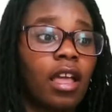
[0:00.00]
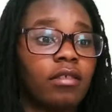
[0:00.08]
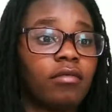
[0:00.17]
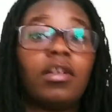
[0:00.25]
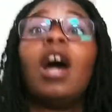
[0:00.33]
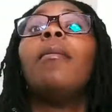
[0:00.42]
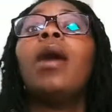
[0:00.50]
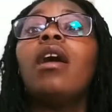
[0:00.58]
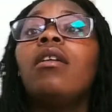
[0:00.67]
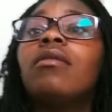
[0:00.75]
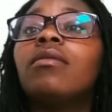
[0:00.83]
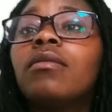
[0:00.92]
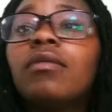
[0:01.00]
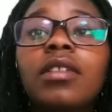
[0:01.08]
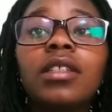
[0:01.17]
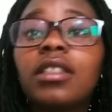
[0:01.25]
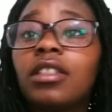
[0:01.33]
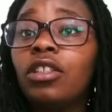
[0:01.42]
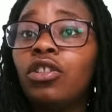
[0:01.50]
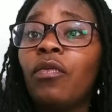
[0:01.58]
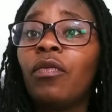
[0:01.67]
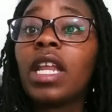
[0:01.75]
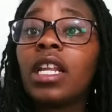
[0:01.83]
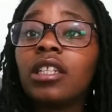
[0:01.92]
come on. You
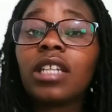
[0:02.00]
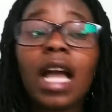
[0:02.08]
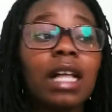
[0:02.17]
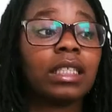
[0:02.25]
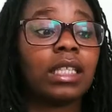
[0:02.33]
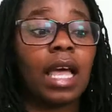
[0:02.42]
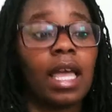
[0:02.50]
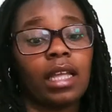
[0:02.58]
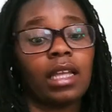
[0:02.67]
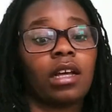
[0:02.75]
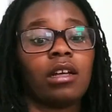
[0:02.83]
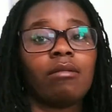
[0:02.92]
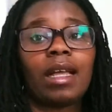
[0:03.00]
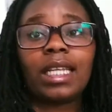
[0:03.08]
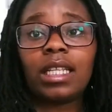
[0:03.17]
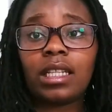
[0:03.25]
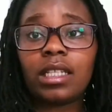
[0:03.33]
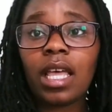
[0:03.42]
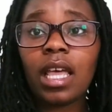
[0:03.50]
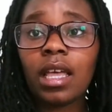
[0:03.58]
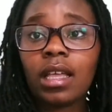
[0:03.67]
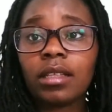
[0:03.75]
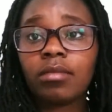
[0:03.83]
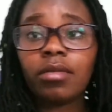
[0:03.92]
finished?" I was like, I did the
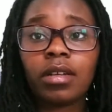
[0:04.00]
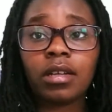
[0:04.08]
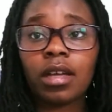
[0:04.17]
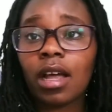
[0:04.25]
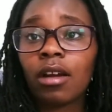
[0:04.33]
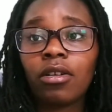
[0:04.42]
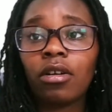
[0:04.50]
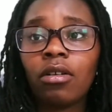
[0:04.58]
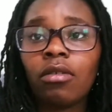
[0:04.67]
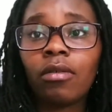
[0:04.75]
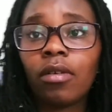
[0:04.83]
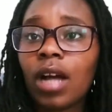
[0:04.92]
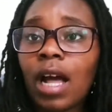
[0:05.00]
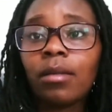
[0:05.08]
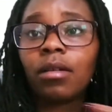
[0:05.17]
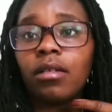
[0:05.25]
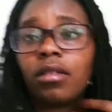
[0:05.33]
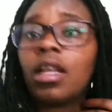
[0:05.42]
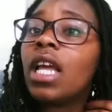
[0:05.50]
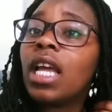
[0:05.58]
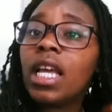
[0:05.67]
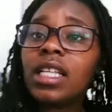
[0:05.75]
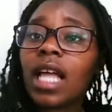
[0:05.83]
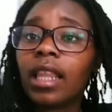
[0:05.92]
test, but I don't know.
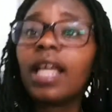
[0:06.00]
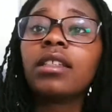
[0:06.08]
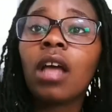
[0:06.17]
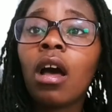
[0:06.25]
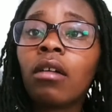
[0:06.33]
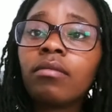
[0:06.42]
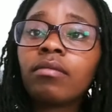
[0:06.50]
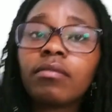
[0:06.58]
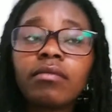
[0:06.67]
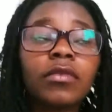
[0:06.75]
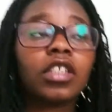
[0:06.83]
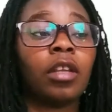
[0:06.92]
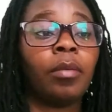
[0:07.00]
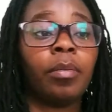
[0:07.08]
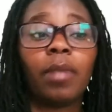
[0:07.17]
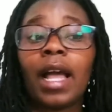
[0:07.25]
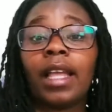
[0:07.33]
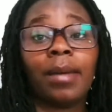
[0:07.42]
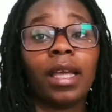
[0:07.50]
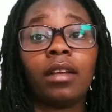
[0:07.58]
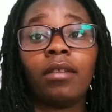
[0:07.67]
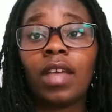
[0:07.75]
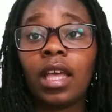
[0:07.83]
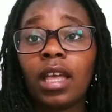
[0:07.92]
He's like, "Let's go." So I get back in the
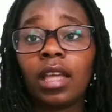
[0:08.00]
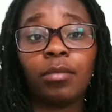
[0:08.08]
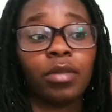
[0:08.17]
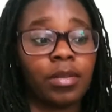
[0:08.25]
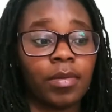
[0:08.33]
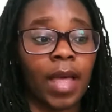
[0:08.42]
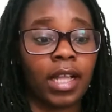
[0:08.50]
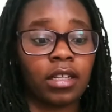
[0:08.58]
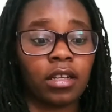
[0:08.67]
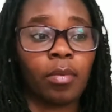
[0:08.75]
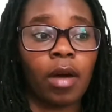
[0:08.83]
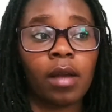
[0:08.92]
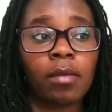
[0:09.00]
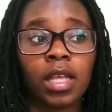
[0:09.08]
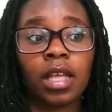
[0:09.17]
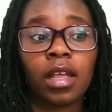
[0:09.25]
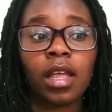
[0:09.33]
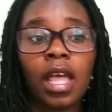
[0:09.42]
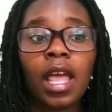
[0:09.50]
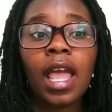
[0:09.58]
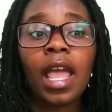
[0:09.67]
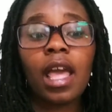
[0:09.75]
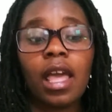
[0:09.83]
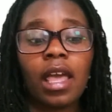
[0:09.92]
van. He brings me back to the apartment.
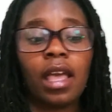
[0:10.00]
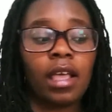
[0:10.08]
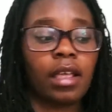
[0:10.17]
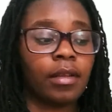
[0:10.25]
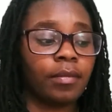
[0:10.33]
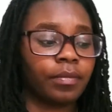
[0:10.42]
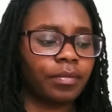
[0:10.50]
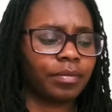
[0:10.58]
And